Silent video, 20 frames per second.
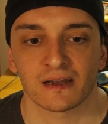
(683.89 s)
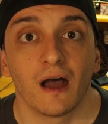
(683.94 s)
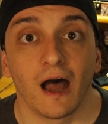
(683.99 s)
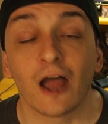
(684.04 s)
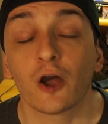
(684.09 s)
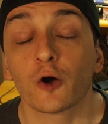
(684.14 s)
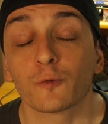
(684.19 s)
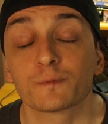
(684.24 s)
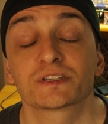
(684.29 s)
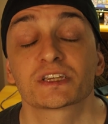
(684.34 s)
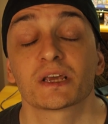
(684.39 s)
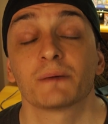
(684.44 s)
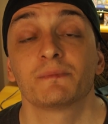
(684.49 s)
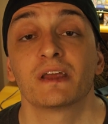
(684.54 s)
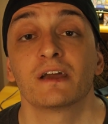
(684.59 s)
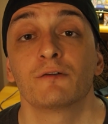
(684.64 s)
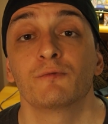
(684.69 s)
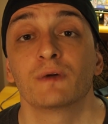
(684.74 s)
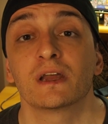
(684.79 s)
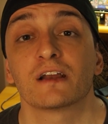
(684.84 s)
I hope
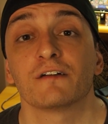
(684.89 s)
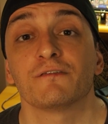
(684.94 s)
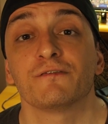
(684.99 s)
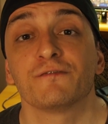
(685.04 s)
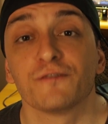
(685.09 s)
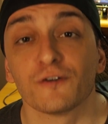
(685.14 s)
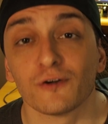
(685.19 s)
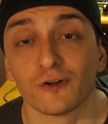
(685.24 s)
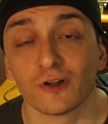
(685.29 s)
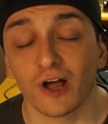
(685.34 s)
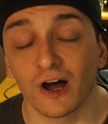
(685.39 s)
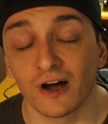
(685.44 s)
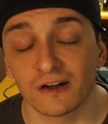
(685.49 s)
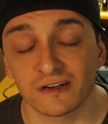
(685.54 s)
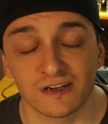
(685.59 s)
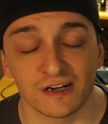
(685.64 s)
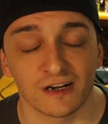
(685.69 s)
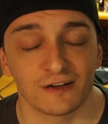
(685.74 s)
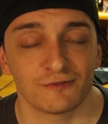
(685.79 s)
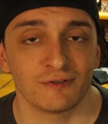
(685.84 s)
someday we get a full
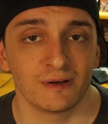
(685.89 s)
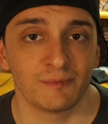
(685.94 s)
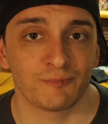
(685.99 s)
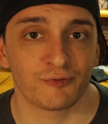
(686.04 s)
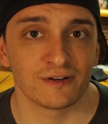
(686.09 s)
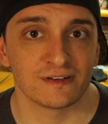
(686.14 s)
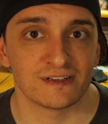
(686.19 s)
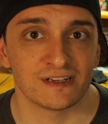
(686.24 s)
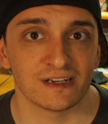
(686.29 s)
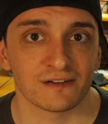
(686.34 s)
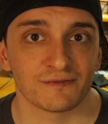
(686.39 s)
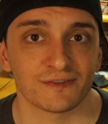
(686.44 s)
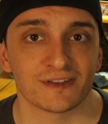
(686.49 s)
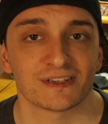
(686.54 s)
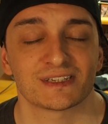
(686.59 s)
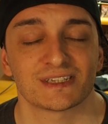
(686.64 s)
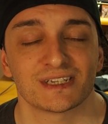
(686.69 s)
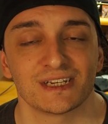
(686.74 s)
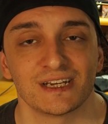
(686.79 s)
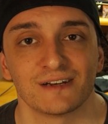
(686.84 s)
uncut reprinting of this
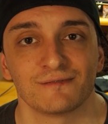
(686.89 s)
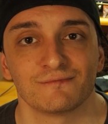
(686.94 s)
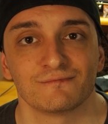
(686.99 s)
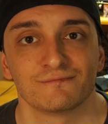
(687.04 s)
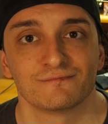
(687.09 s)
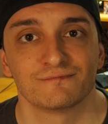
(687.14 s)
scene.